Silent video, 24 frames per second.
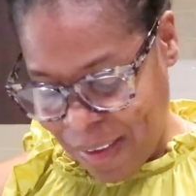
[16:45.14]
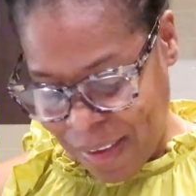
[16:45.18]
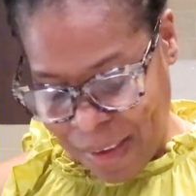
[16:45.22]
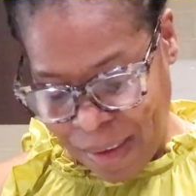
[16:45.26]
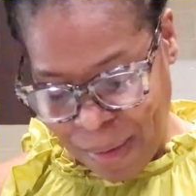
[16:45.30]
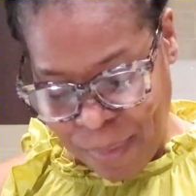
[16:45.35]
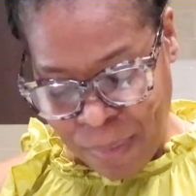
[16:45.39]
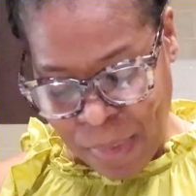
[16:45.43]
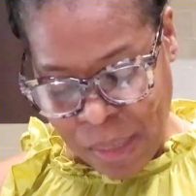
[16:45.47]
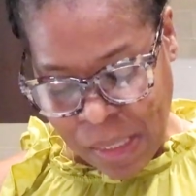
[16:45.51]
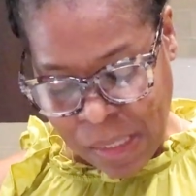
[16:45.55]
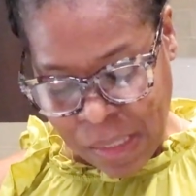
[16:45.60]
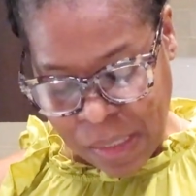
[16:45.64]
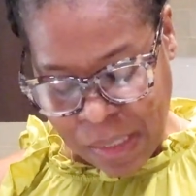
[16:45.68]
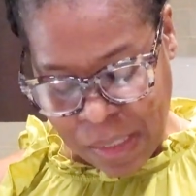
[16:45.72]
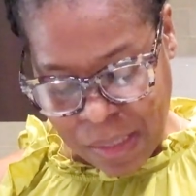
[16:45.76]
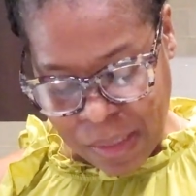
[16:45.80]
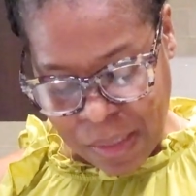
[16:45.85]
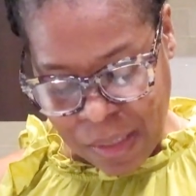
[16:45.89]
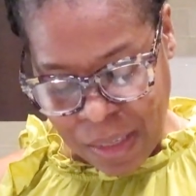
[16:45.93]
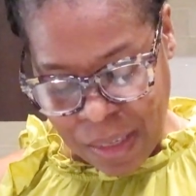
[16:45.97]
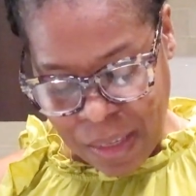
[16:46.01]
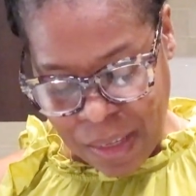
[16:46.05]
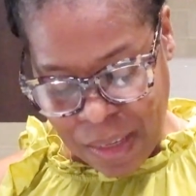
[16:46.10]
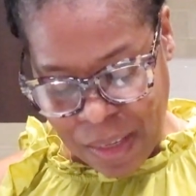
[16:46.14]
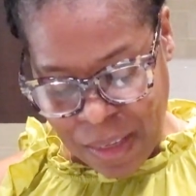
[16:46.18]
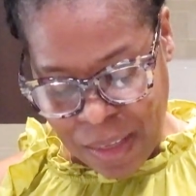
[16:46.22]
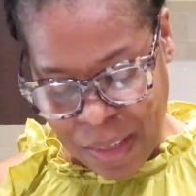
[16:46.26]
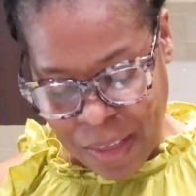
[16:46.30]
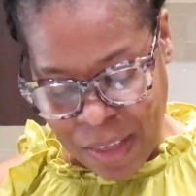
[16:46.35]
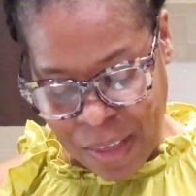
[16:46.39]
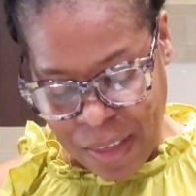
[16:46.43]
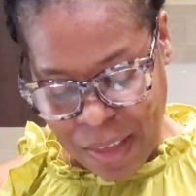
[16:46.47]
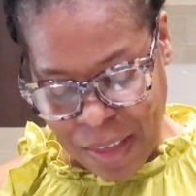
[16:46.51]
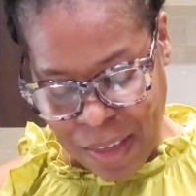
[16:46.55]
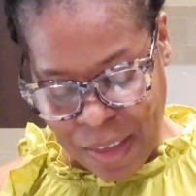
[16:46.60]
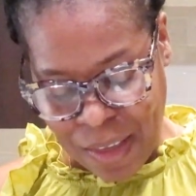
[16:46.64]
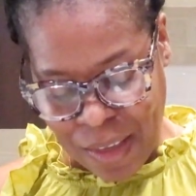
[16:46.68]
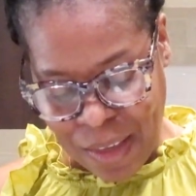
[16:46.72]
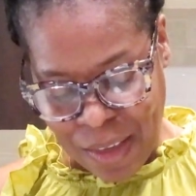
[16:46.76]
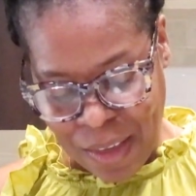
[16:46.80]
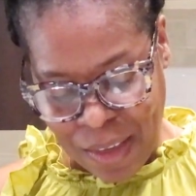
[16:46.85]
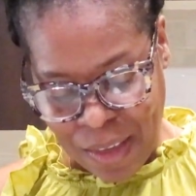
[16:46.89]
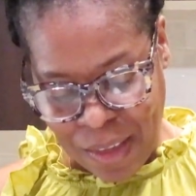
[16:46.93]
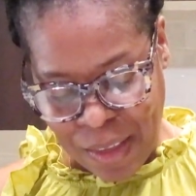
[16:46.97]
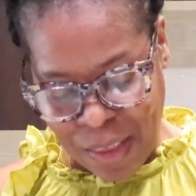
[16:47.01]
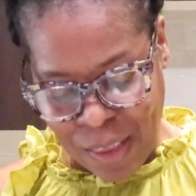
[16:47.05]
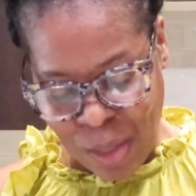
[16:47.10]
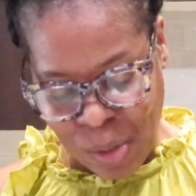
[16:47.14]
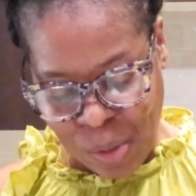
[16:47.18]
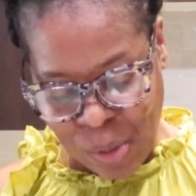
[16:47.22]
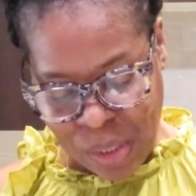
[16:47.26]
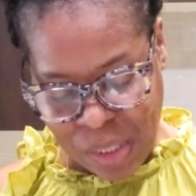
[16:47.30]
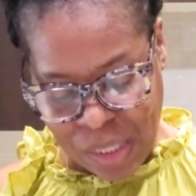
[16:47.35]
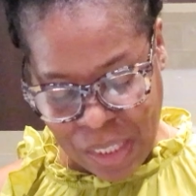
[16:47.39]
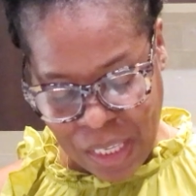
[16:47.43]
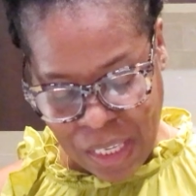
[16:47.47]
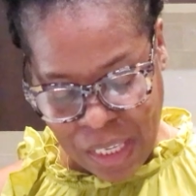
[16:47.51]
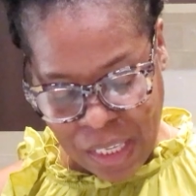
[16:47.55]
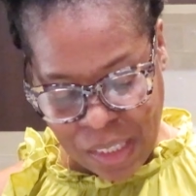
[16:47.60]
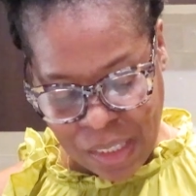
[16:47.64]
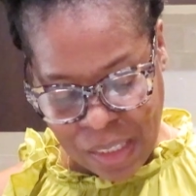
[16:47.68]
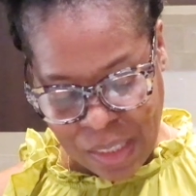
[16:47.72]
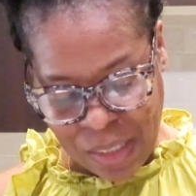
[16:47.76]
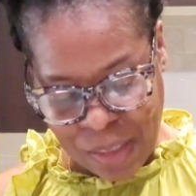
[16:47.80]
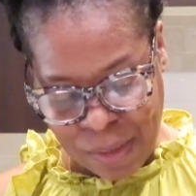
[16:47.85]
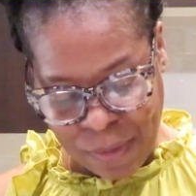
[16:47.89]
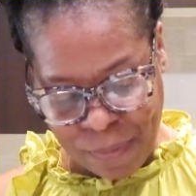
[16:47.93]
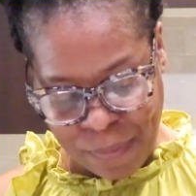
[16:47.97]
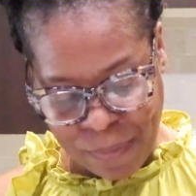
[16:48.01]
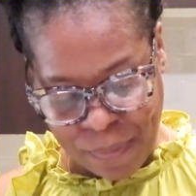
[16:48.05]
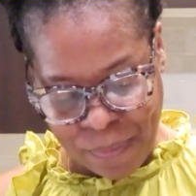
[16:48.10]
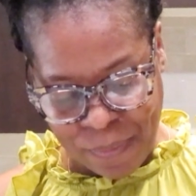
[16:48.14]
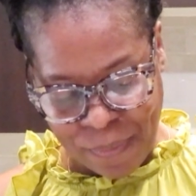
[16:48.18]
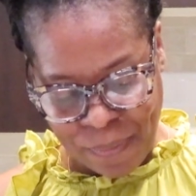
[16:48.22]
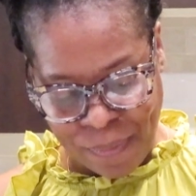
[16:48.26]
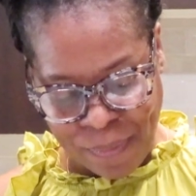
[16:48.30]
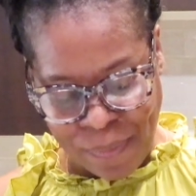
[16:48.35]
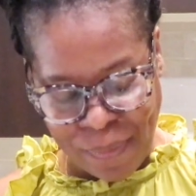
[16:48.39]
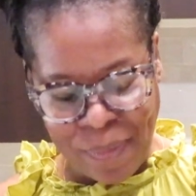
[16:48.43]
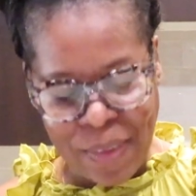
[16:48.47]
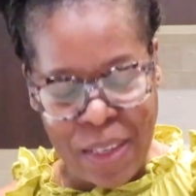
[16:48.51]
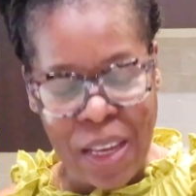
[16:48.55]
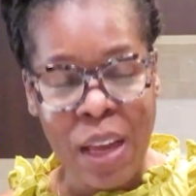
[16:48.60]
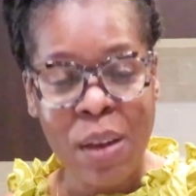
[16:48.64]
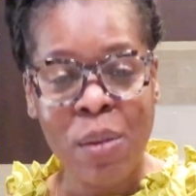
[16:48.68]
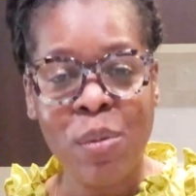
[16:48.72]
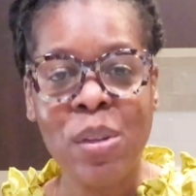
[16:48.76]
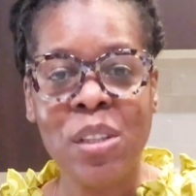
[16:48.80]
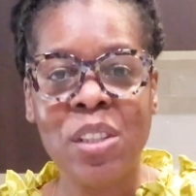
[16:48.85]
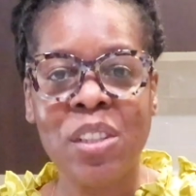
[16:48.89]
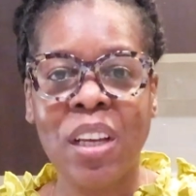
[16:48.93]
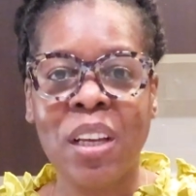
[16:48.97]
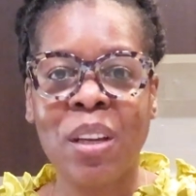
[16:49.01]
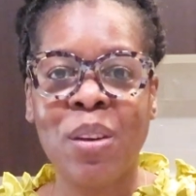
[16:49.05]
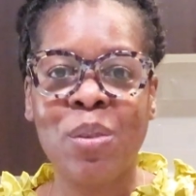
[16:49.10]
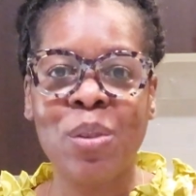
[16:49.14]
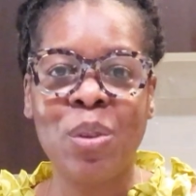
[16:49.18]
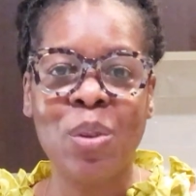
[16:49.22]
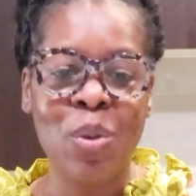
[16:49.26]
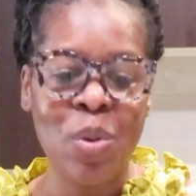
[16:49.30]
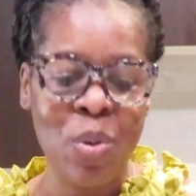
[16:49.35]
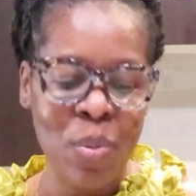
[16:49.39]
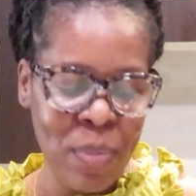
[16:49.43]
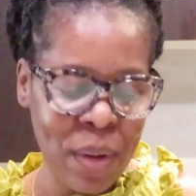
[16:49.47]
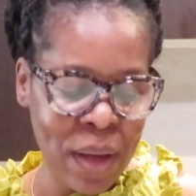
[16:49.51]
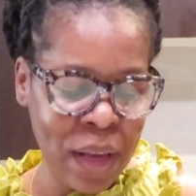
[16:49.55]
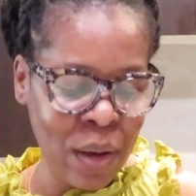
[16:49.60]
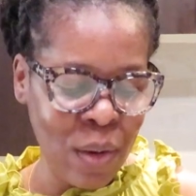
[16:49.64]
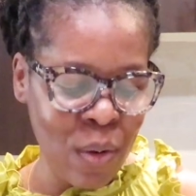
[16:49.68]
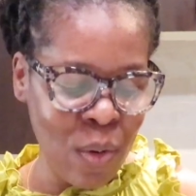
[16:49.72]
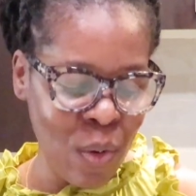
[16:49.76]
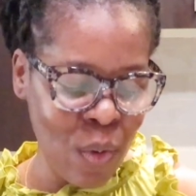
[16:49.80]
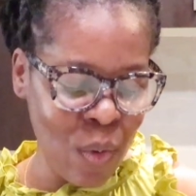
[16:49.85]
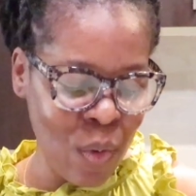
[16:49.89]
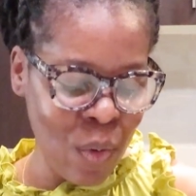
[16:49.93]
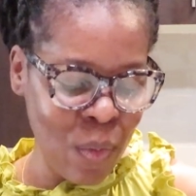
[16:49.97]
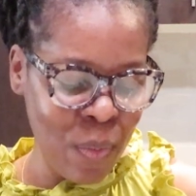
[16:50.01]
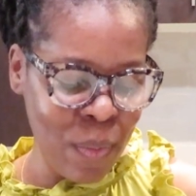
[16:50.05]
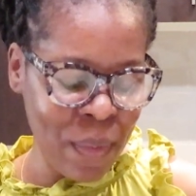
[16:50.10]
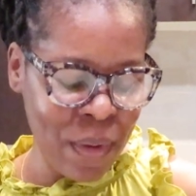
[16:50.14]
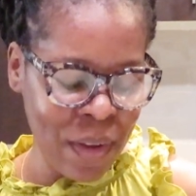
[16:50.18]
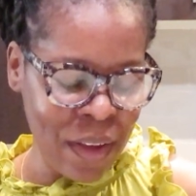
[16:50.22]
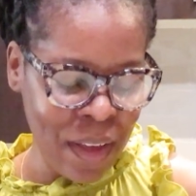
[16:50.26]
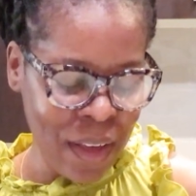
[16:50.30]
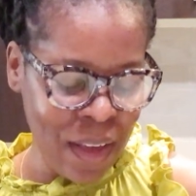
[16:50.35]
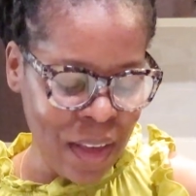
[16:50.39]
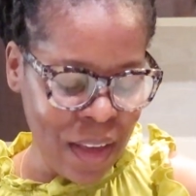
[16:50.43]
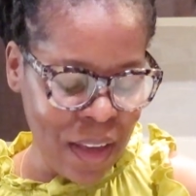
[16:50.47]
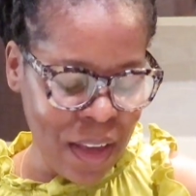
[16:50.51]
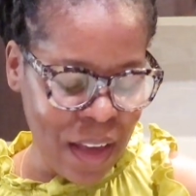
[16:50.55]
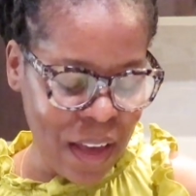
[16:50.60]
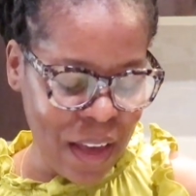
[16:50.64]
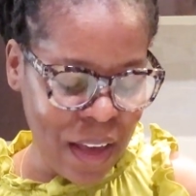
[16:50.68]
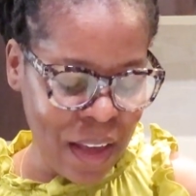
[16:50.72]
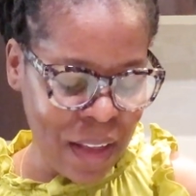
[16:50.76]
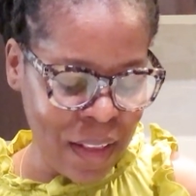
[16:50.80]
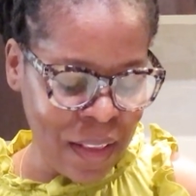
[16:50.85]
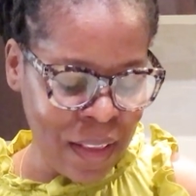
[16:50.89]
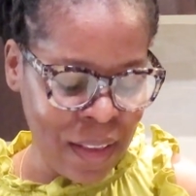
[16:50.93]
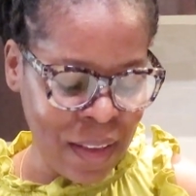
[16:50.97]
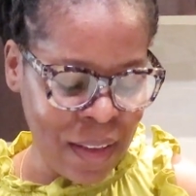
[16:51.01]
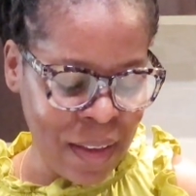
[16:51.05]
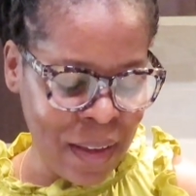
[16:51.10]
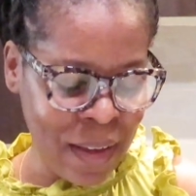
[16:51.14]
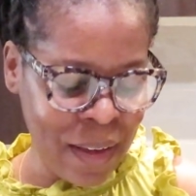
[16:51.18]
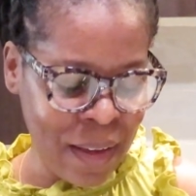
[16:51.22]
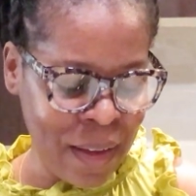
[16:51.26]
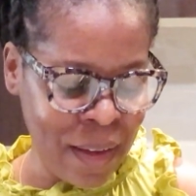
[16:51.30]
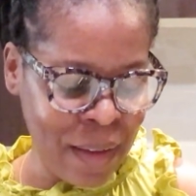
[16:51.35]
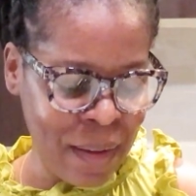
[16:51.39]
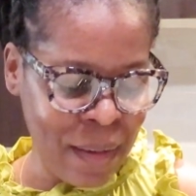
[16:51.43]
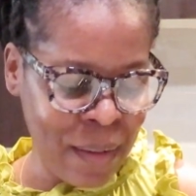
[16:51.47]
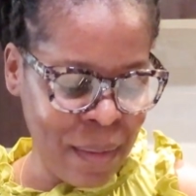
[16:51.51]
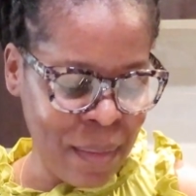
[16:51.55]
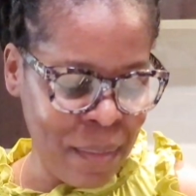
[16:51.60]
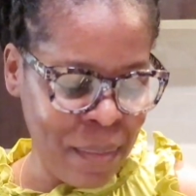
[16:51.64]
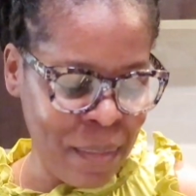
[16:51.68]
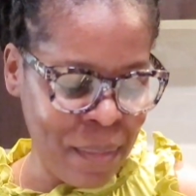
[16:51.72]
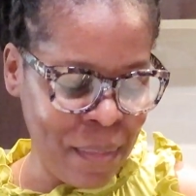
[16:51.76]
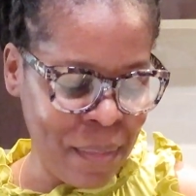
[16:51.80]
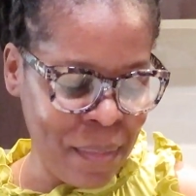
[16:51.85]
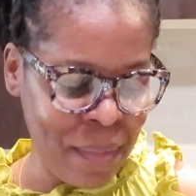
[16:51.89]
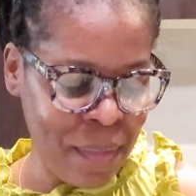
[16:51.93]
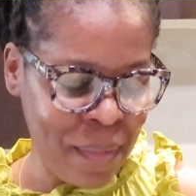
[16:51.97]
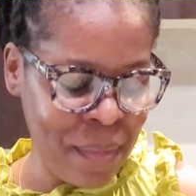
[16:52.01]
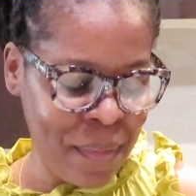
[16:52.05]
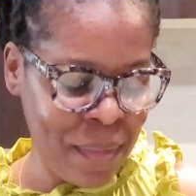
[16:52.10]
I missed those days. I wish I could go back home and